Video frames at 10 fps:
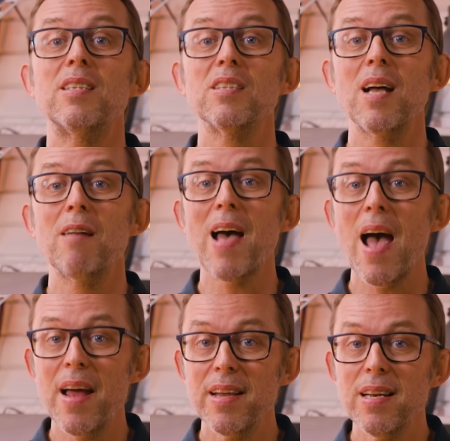It doesn't have
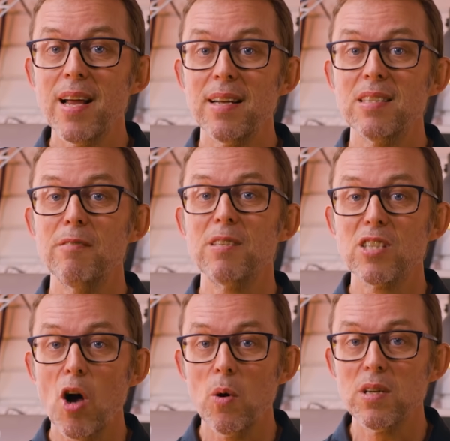any native
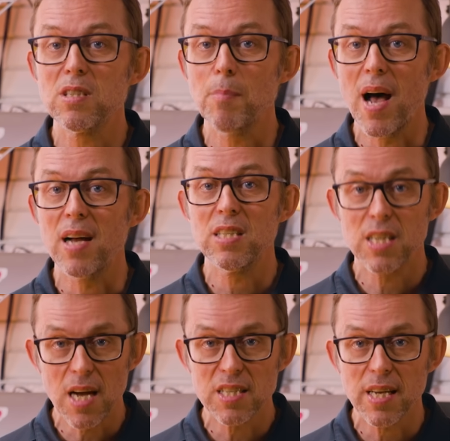solar smart
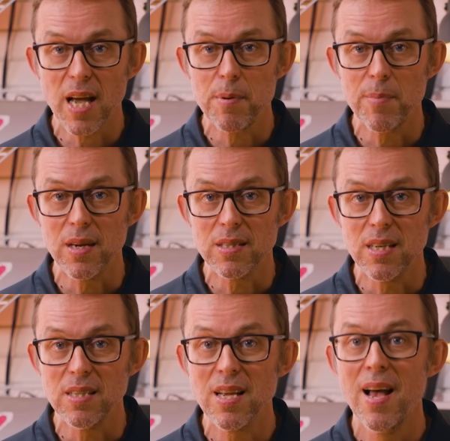charging
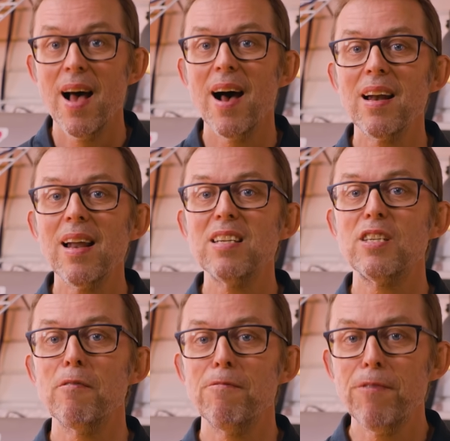capabilities
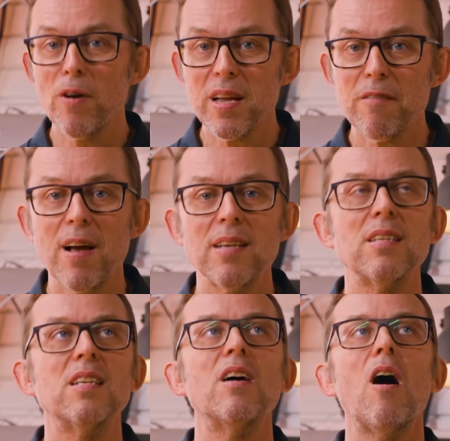unless you're fully
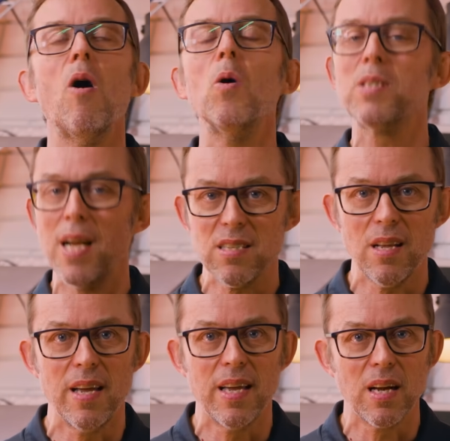invested in the whole
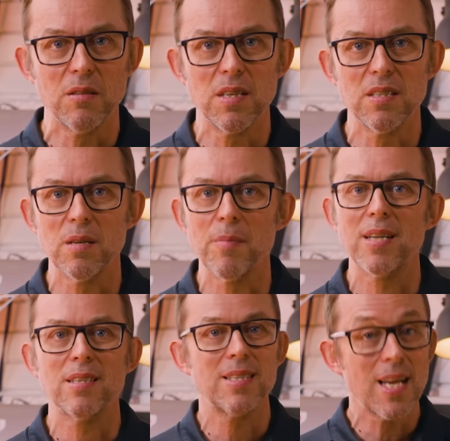Tesla ecosystem.
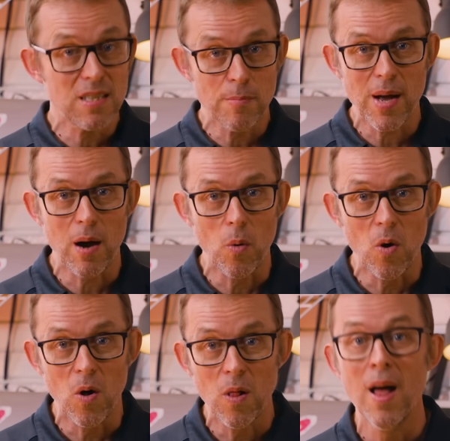That's a Tesla
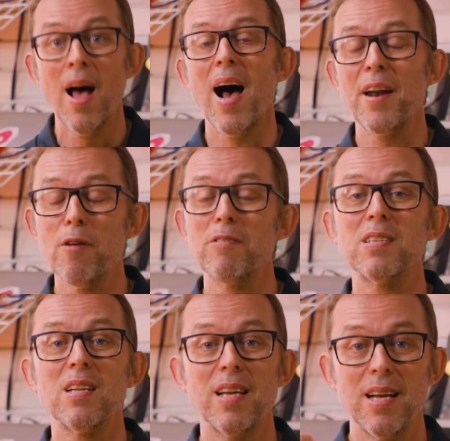Powerwall and
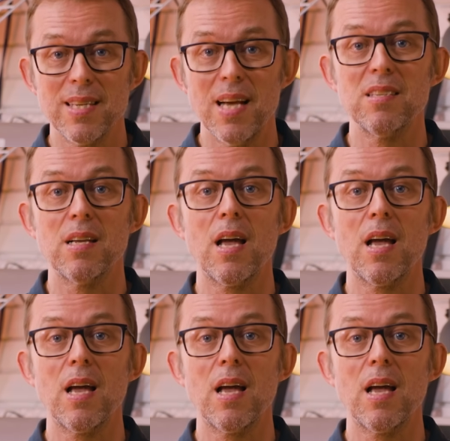obviously a Tesla